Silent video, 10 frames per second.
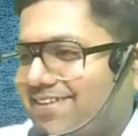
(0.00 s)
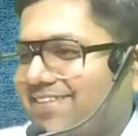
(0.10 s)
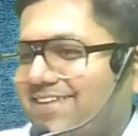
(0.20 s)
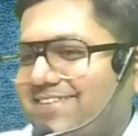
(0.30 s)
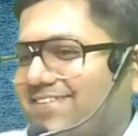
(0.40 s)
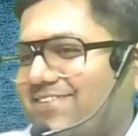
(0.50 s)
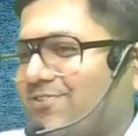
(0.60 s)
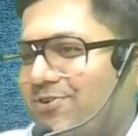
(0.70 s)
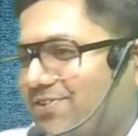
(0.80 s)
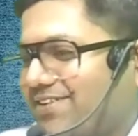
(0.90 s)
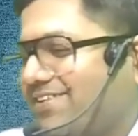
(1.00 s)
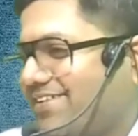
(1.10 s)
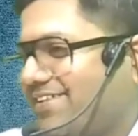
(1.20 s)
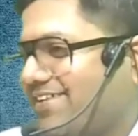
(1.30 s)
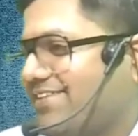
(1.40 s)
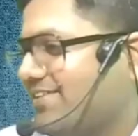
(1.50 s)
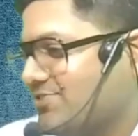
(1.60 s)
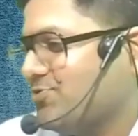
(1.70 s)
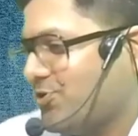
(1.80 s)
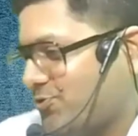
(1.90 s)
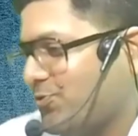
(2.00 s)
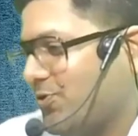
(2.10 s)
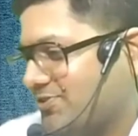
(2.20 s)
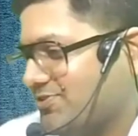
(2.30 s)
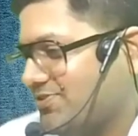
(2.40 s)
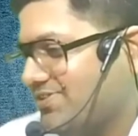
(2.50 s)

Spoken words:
This is not true also.